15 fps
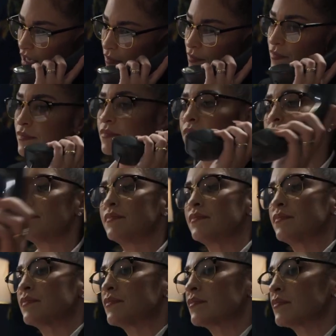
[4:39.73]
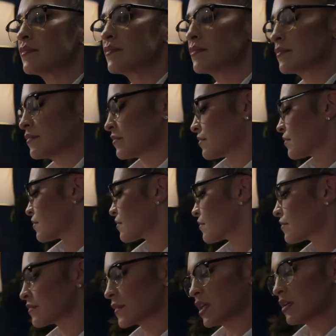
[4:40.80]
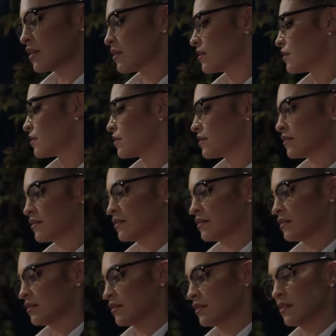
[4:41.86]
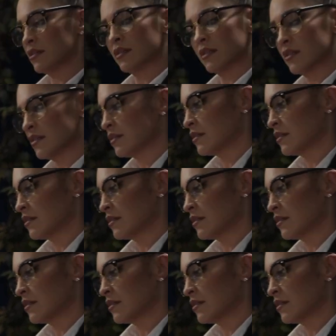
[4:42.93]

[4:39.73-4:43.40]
For starters, constantly seeking out a partner who is better